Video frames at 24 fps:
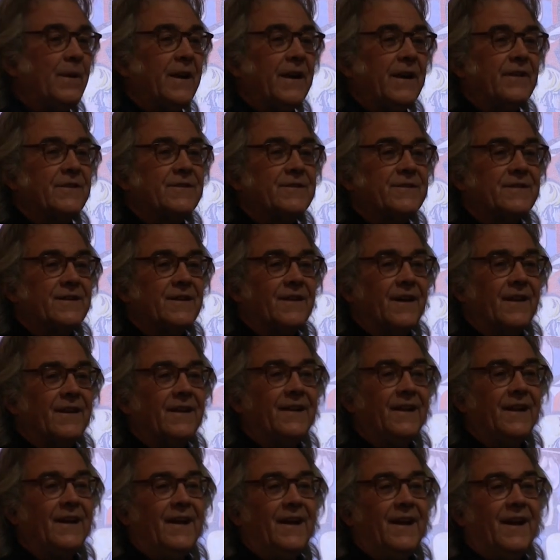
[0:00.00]
and it's a
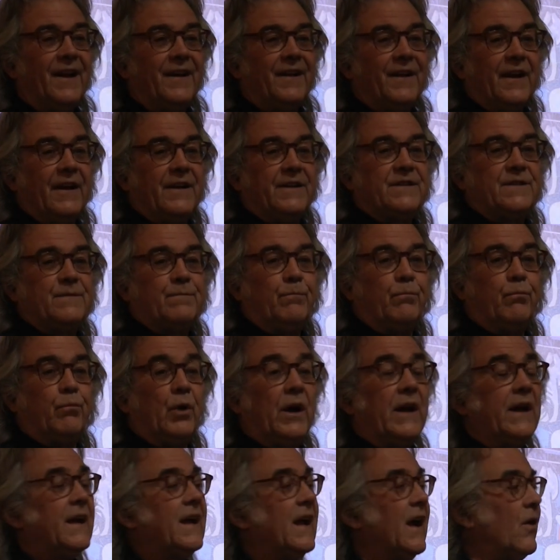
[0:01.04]
nice
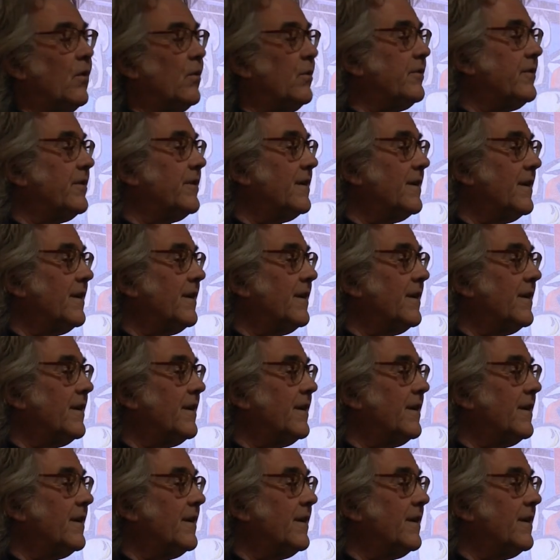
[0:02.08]
breakout